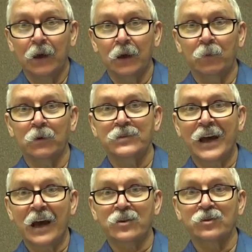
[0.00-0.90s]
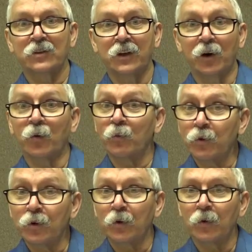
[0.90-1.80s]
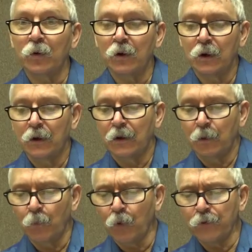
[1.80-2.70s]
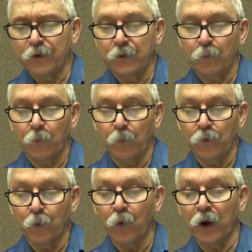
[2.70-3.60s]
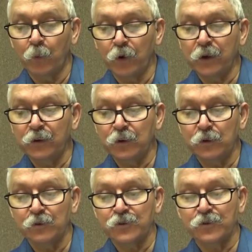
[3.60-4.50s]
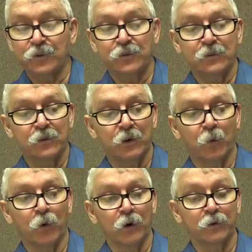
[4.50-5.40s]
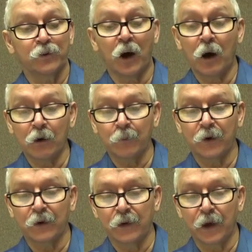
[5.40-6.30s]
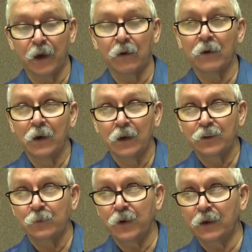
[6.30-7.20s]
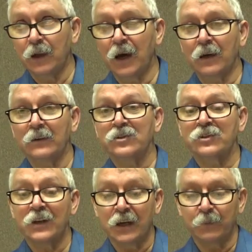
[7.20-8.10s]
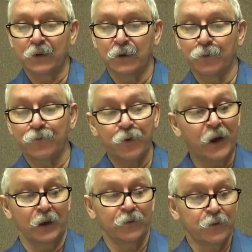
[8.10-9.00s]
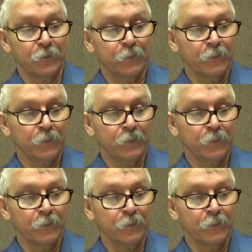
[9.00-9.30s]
It was actually a rule, more than the way we use the, word dogma now to mean like a statement of faith.